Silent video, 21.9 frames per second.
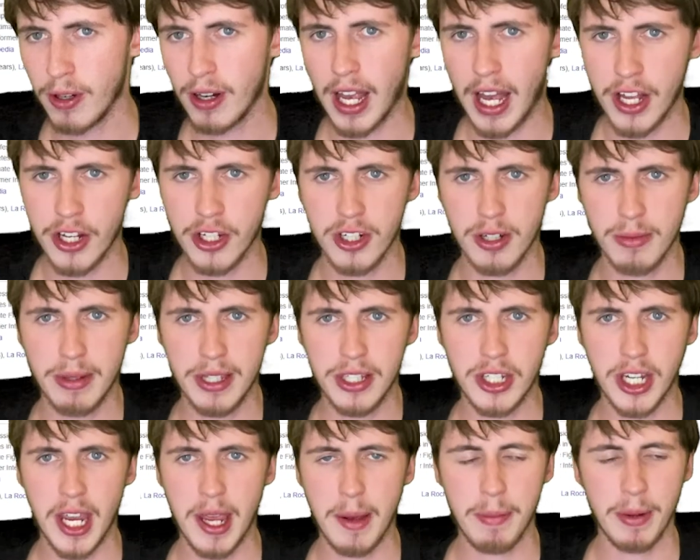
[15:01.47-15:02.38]
Gane should be
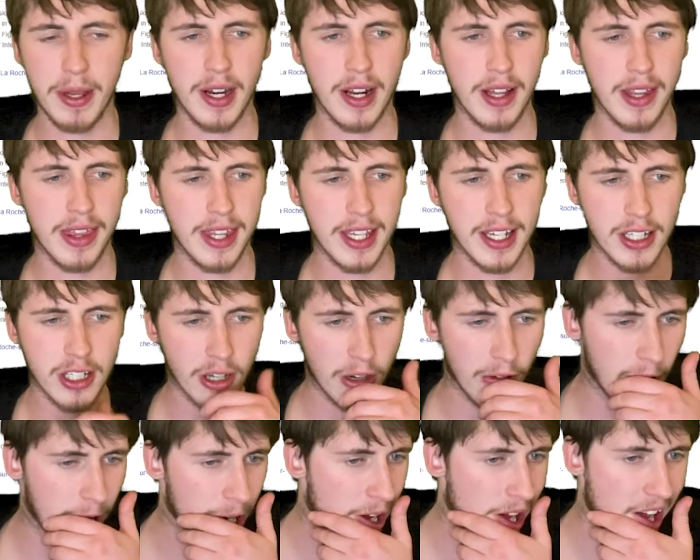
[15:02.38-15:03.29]
champion. I think
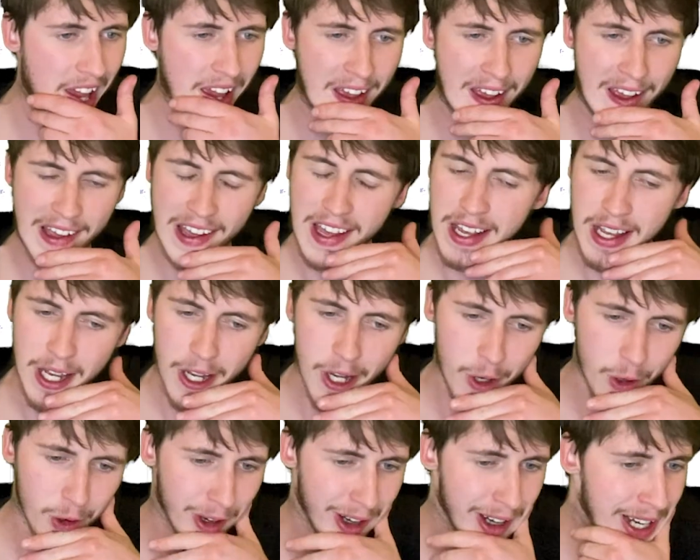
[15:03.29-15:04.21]
Tai
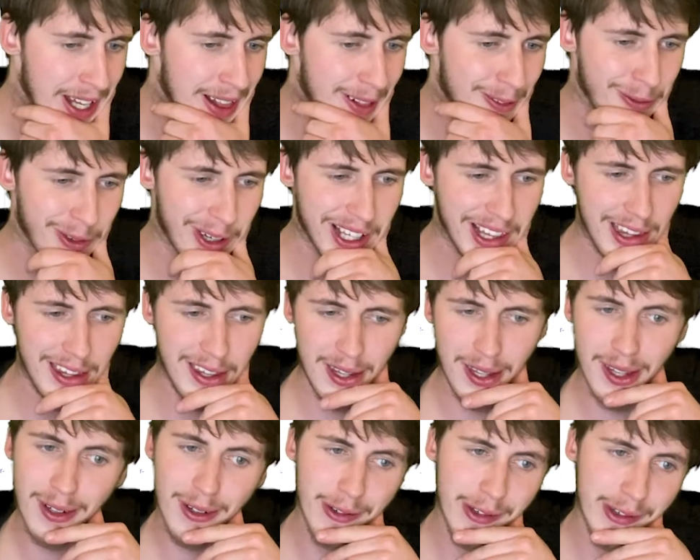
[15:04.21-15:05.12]

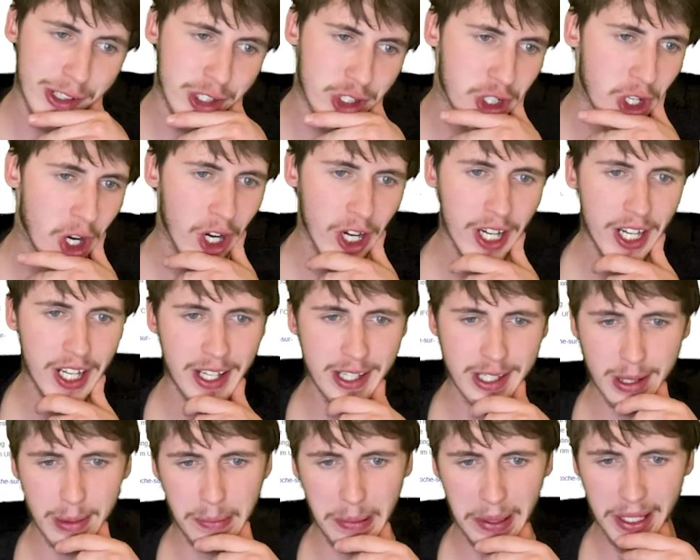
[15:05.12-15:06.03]
really showed
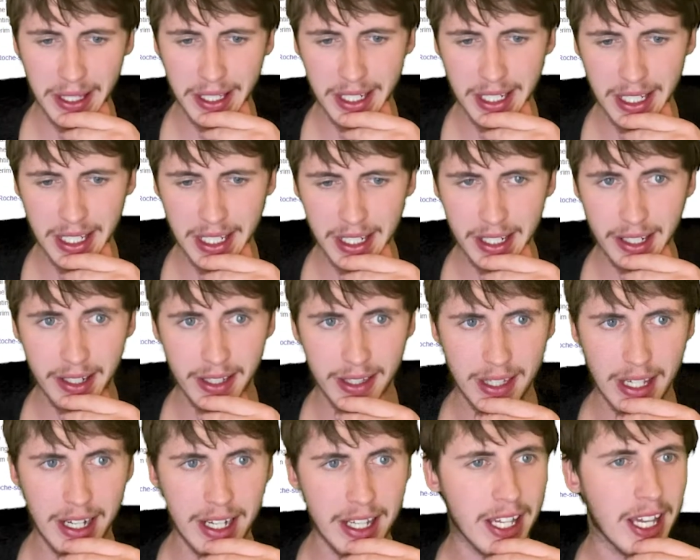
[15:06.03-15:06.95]
his ability
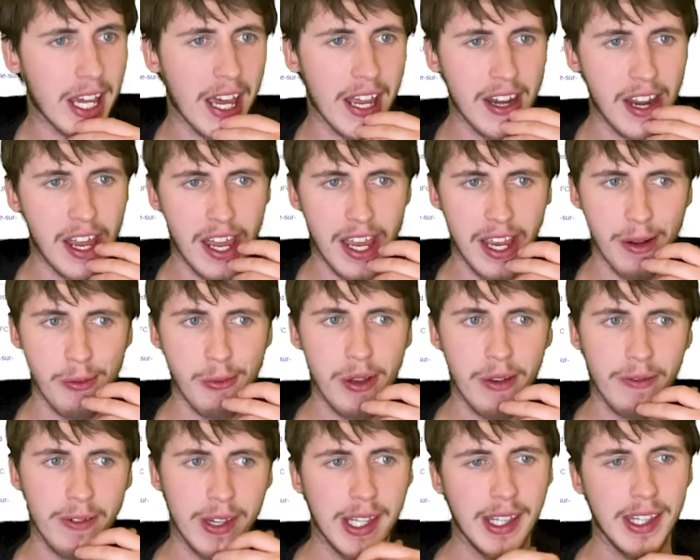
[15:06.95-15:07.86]
that he can hang
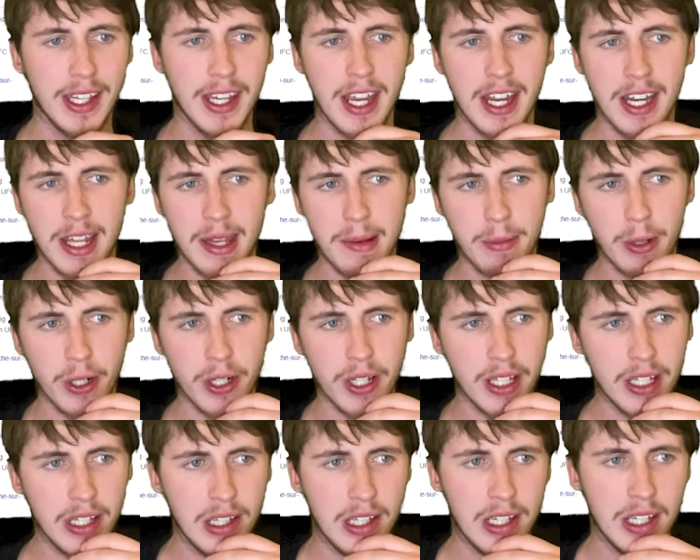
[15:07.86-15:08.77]
with nearly
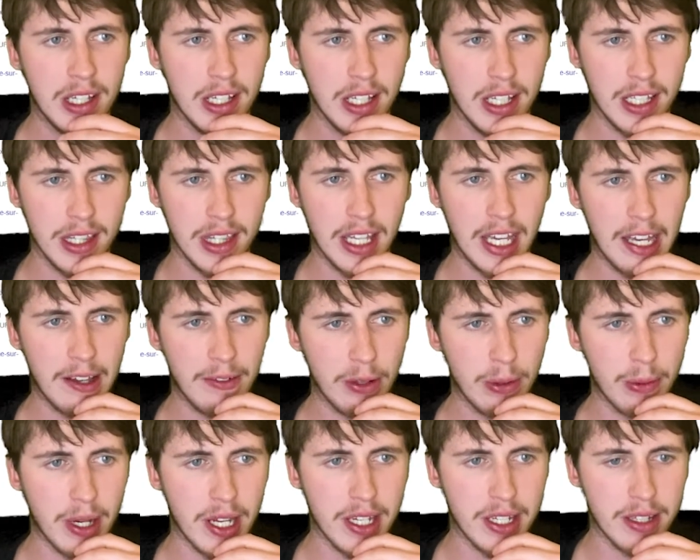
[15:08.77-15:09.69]
anybody in the
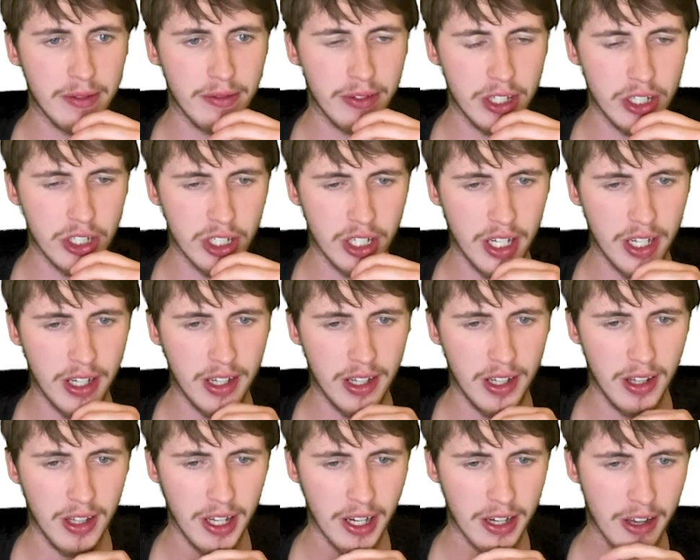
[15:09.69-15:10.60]
heavyweight division.
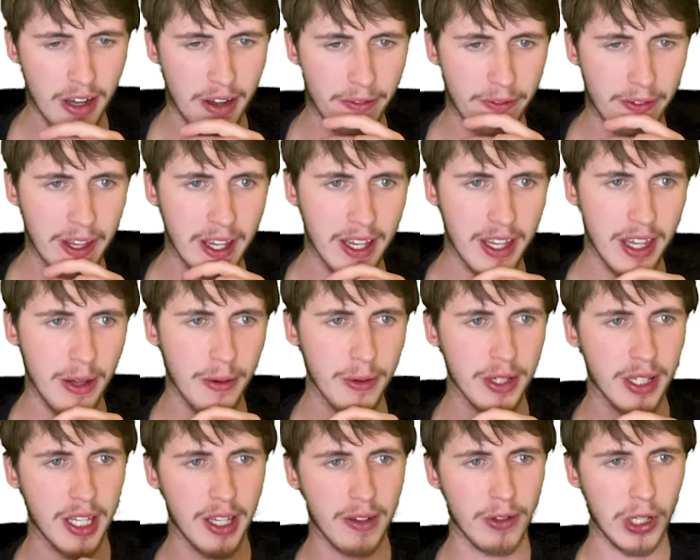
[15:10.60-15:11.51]
Like, I think he
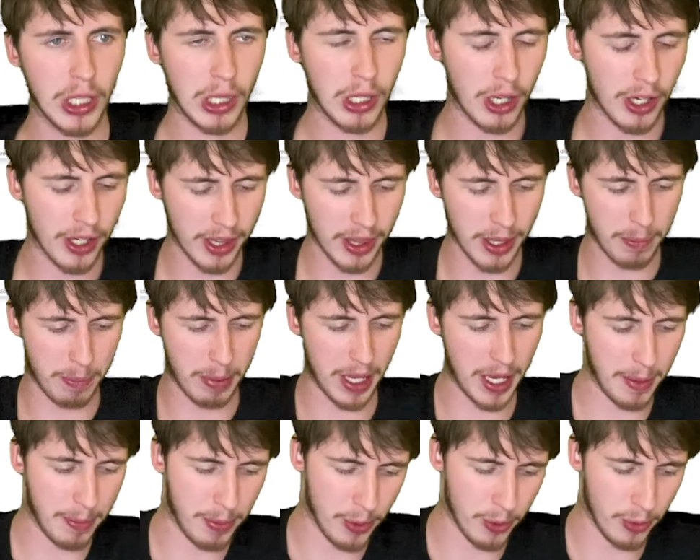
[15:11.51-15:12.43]
would give a lot of the
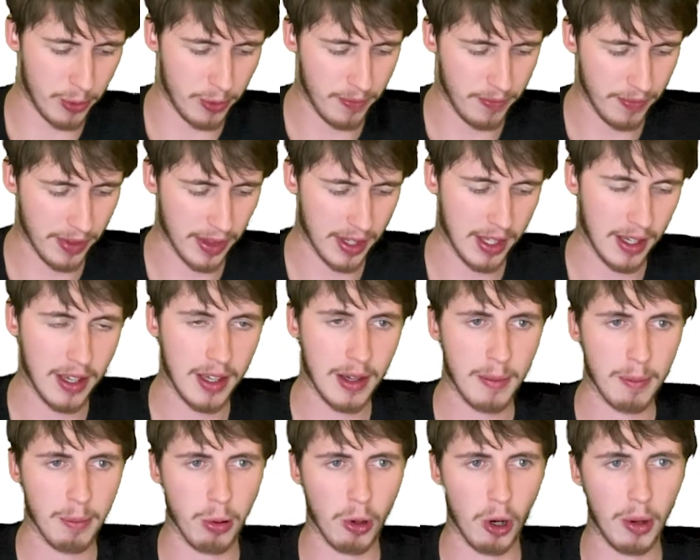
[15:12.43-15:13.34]
people
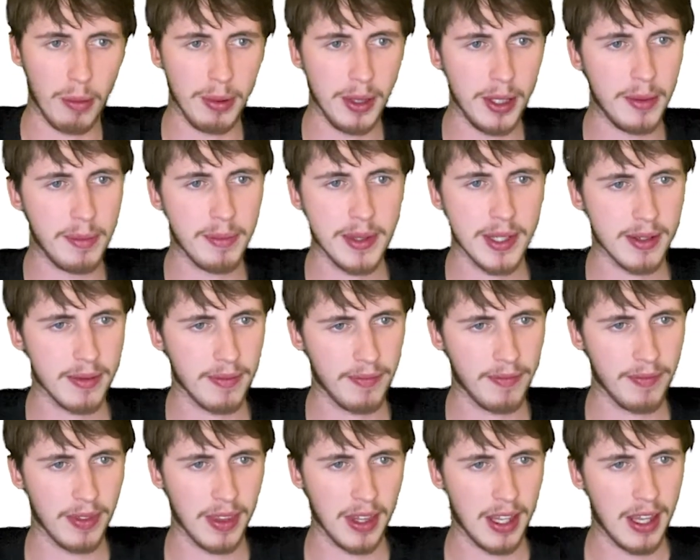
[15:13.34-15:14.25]
problems,
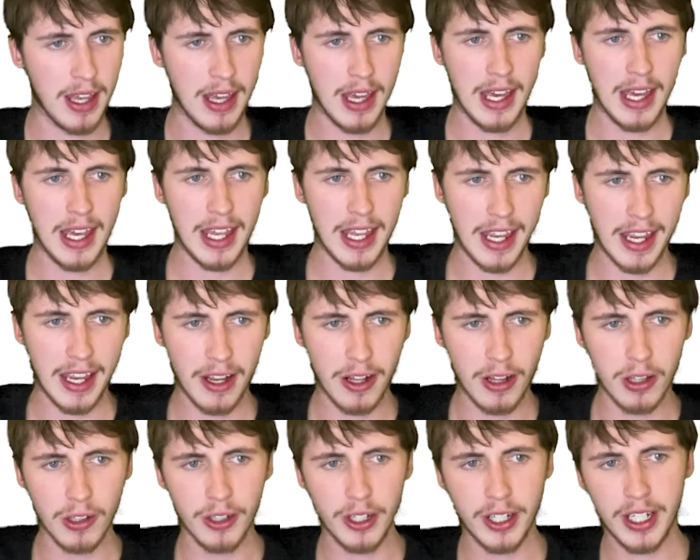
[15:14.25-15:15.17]

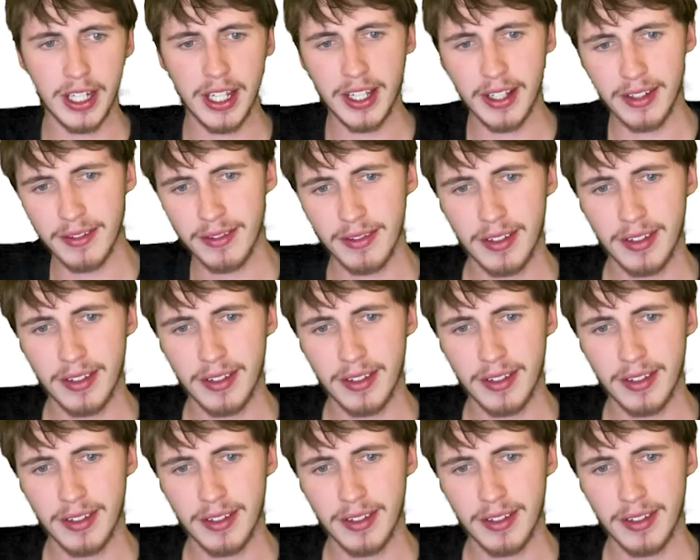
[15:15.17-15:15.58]
including,